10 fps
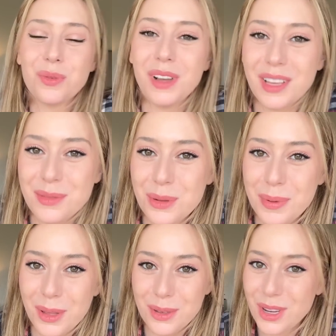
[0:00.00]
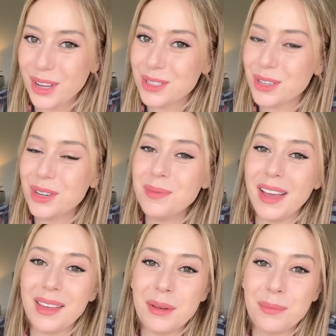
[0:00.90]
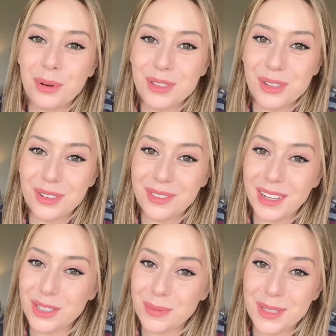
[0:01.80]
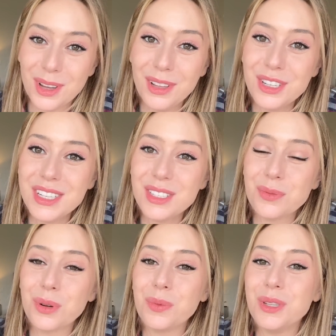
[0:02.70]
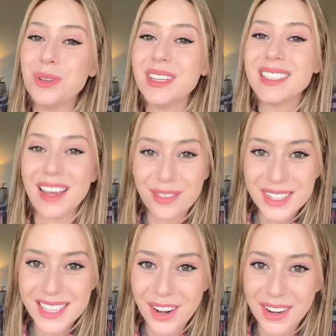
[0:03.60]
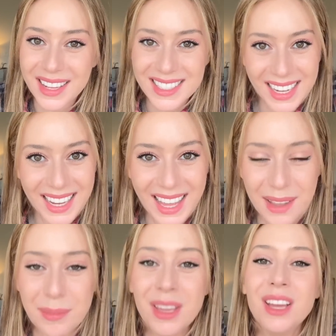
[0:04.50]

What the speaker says: Welcome to Pillow Talk Derm. I am a board-certified dermatologist where we do this every Saturday at 10 a.m.